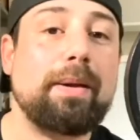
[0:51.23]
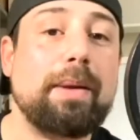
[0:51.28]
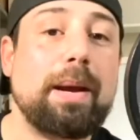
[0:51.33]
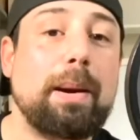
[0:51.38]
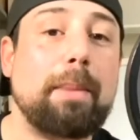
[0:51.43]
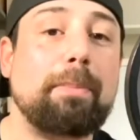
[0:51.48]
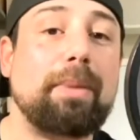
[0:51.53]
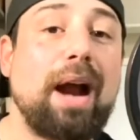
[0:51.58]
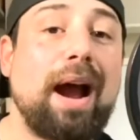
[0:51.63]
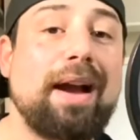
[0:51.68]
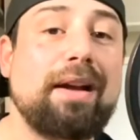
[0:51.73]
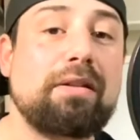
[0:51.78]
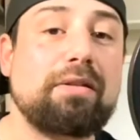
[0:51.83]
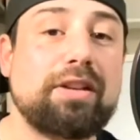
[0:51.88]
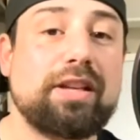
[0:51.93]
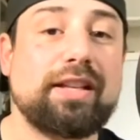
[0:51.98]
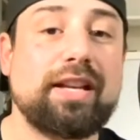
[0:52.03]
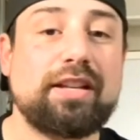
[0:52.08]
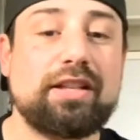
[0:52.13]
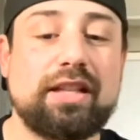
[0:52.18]
Prior to
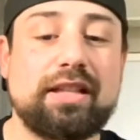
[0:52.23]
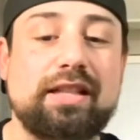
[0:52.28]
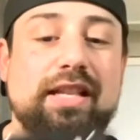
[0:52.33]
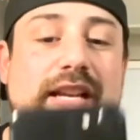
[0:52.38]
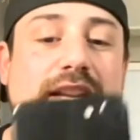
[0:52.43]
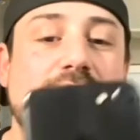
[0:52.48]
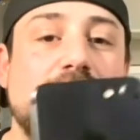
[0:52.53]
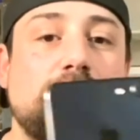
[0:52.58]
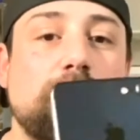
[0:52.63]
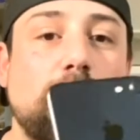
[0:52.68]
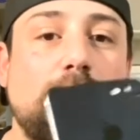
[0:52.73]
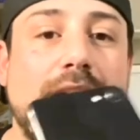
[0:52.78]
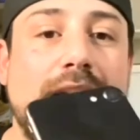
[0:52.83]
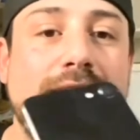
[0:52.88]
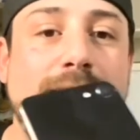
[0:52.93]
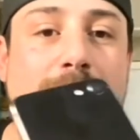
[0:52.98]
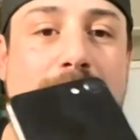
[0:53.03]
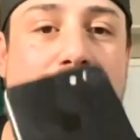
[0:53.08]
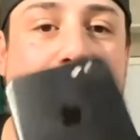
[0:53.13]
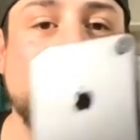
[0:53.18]
this, this is what I've
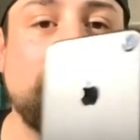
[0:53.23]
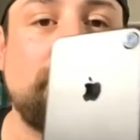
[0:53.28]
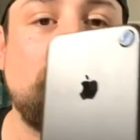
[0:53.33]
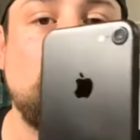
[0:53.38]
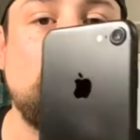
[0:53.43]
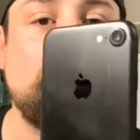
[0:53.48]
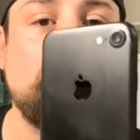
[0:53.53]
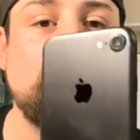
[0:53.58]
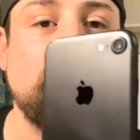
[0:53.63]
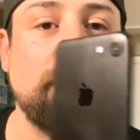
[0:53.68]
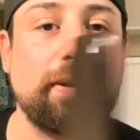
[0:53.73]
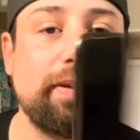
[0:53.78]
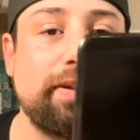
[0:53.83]
been recording with.